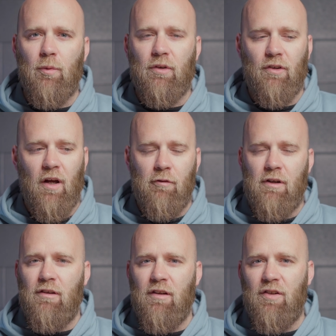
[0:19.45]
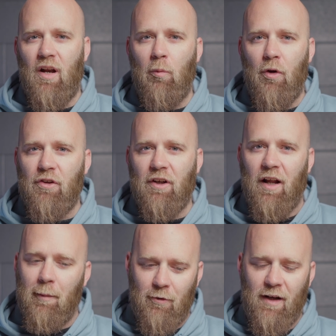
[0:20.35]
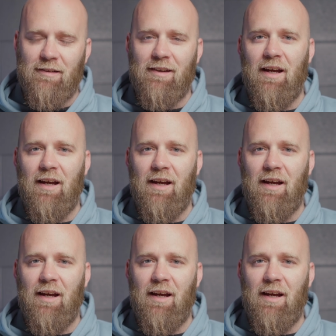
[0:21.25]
which I originally said I wasn't going to upgrade to the